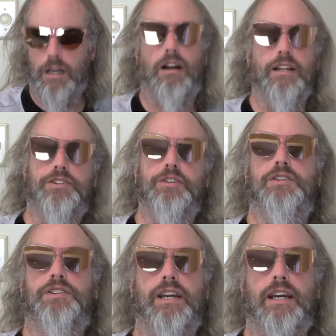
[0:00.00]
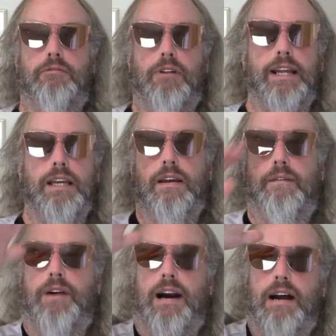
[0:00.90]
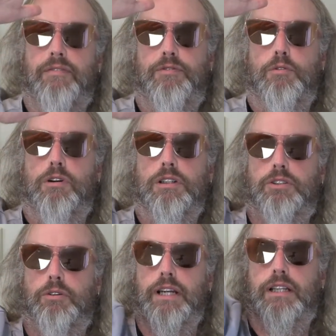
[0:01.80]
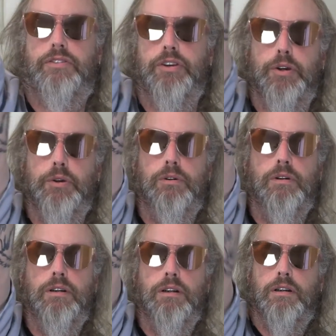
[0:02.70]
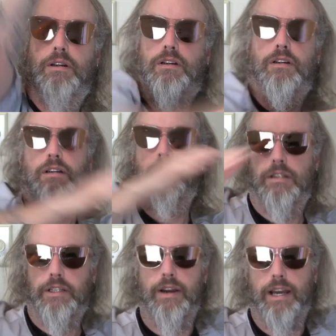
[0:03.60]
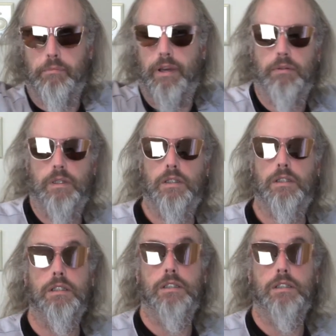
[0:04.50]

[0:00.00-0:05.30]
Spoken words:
All right, let's do this again. Ready? 5, 4, 3, 2. Go ahead, babe. All